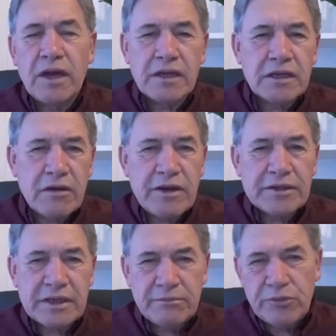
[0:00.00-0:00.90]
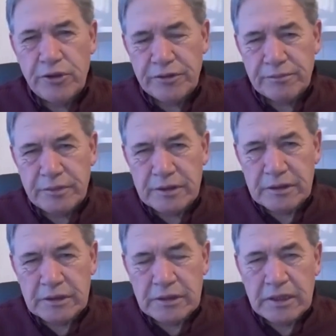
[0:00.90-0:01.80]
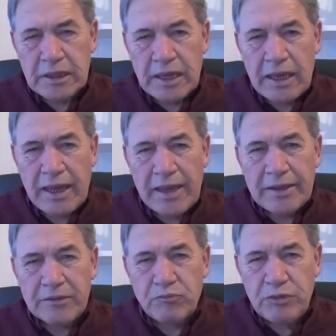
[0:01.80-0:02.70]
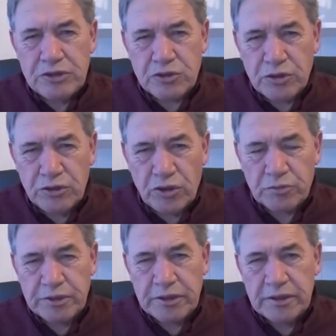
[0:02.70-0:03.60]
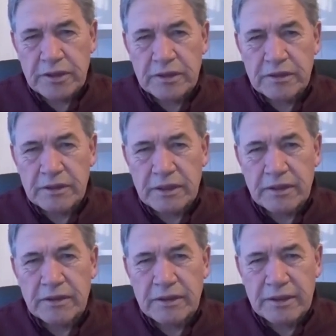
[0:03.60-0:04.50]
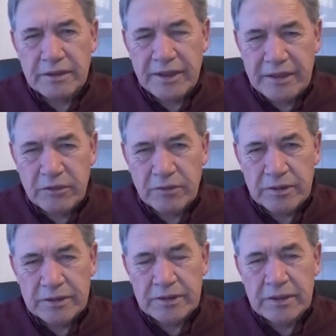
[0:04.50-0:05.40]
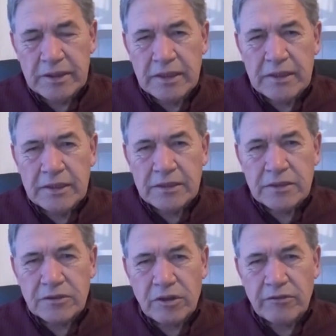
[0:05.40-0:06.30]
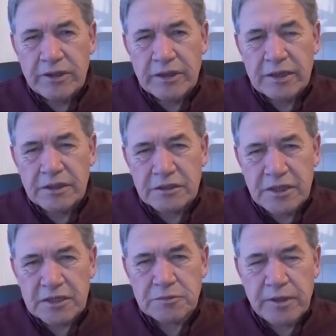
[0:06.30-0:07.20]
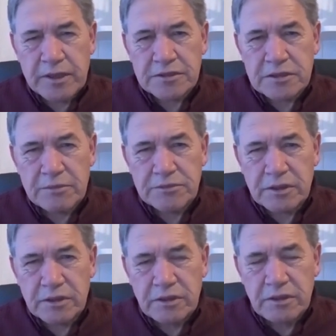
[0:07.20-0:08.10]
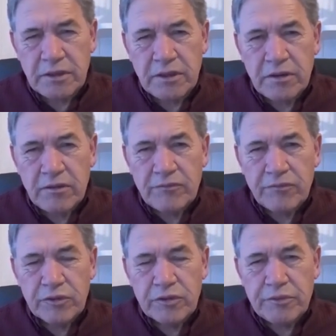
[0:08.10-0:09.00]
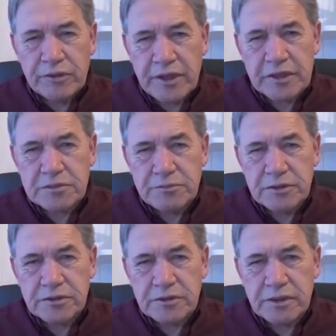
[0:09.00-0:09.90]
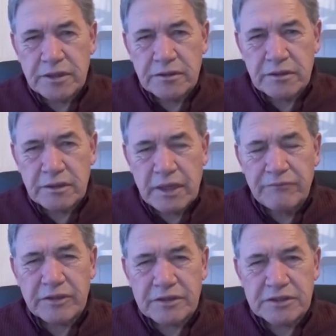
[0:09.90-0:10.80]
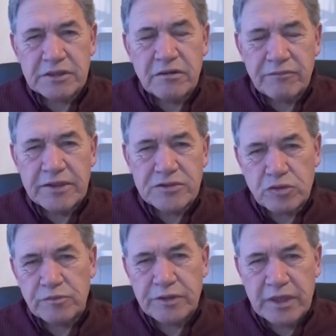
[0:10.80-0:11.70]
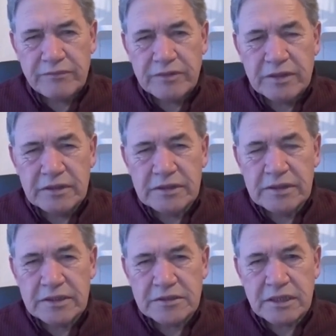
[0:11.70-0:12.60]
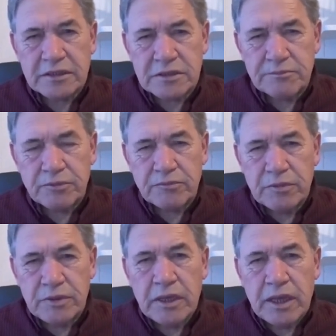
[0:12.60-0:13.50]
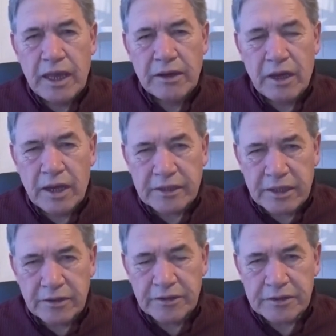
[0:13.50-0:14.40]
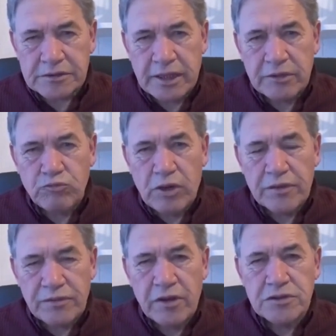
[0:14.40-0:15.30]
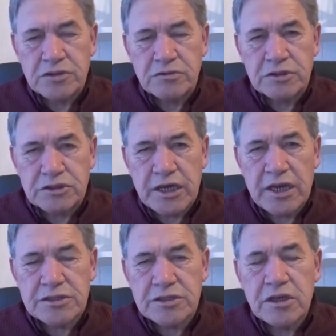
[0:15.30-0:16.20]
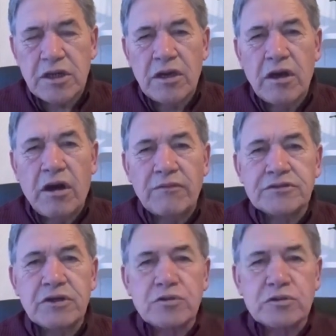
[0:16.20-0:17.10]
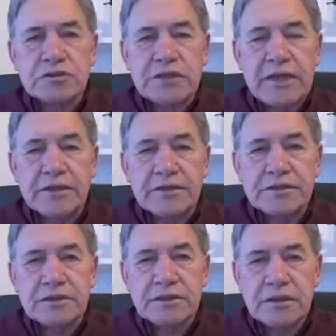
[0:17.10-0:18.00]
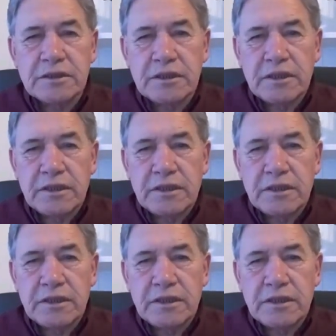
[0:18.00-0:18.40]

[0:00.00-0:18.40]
No, go out and murder them. And we should not be, uh, in any way, covering the taxpayer subsidy for the pronouncement and advocacy of that sort of behavior. Mm. It's that simple. And I cannot understand why those who are in charge of so called standards